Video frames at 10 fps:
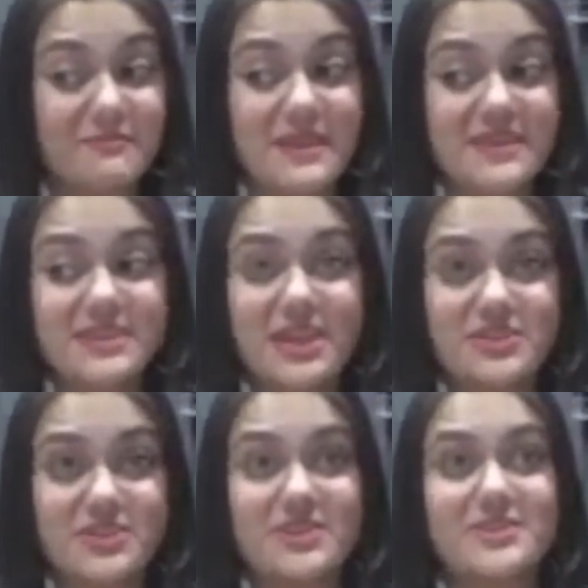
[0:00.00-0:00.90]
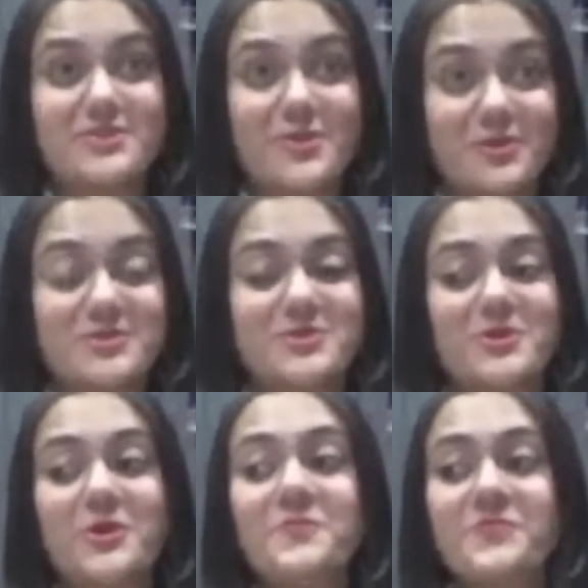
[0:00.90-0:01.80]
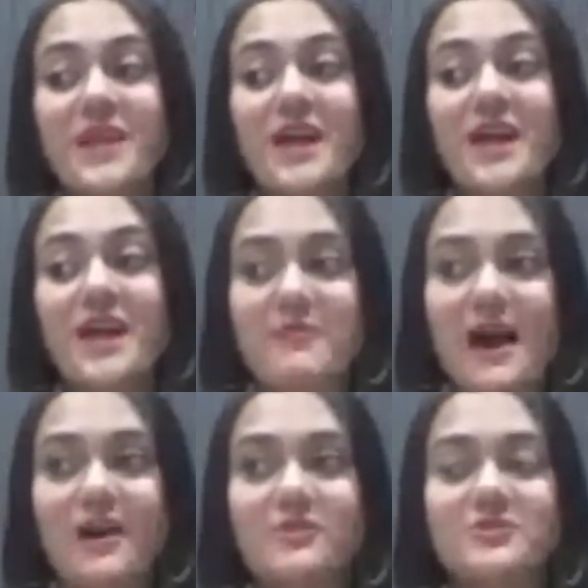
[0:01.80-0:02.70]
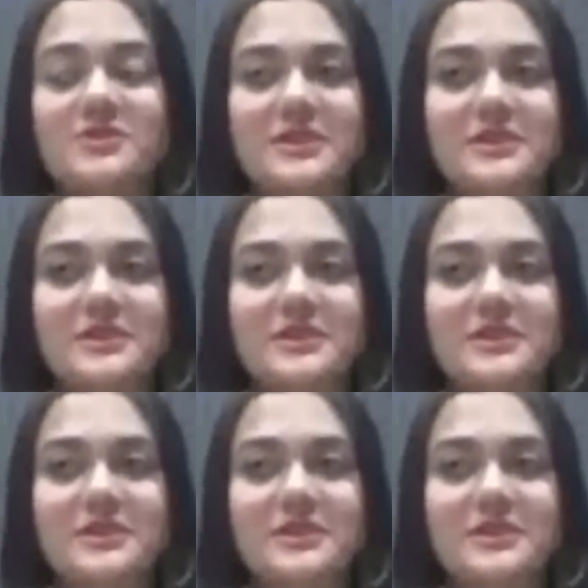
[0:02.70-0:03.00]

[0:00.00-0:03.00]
Meditation is also about